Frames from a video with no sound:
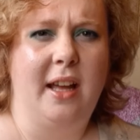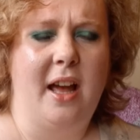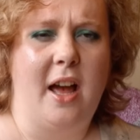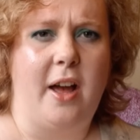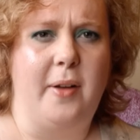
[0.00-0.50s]

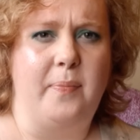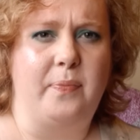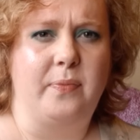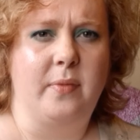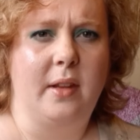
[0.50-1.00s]

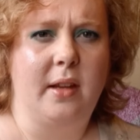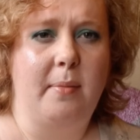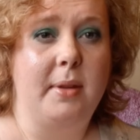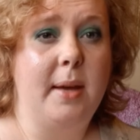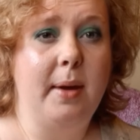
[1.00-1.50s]

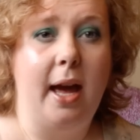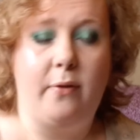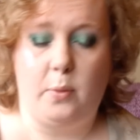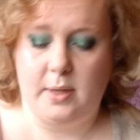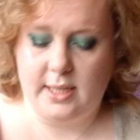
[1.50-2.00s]
But there we have
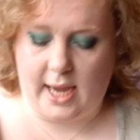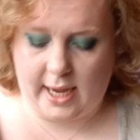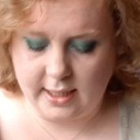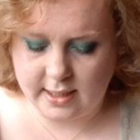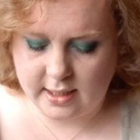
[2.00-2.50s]
the winter
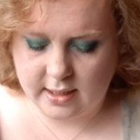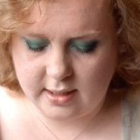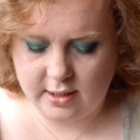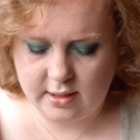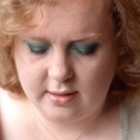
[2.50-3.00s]
hat.
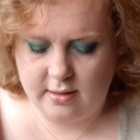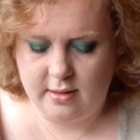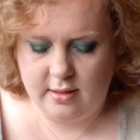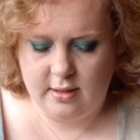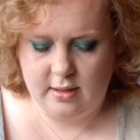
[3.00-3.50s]

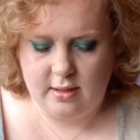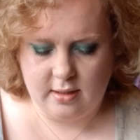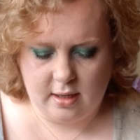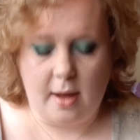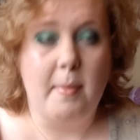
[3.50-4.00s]

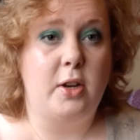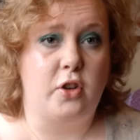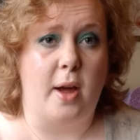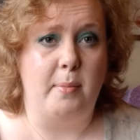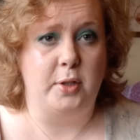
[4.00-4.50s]
I might
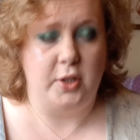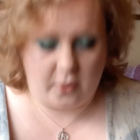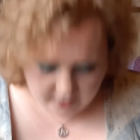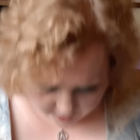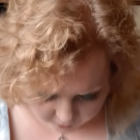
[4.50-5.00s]
try and put it
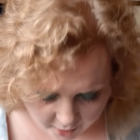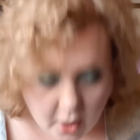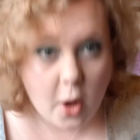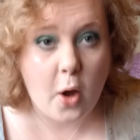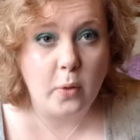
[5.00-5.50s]
on. How?
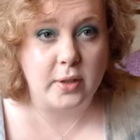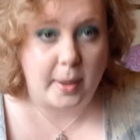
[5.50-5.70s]
Hold